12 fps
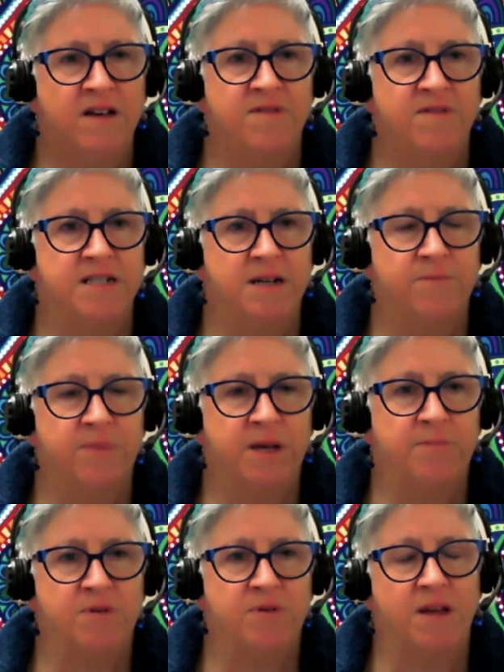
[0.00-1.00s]
For some
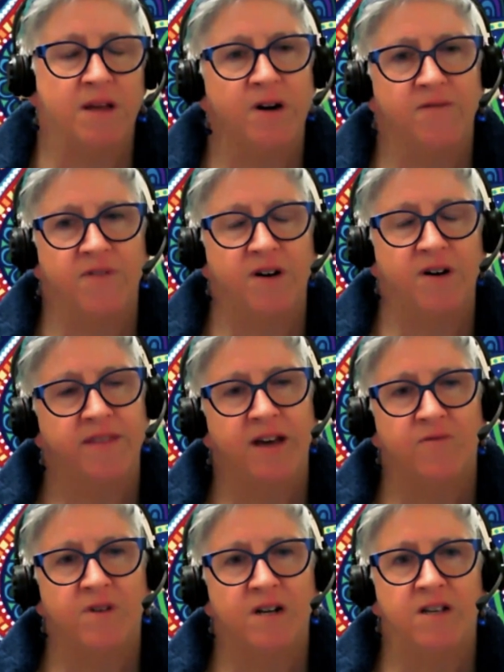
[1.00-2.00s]
people, they might find
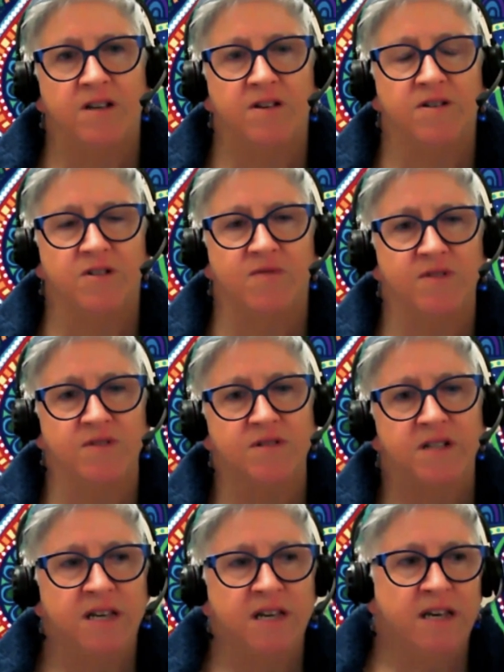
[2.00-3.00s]
that really useful.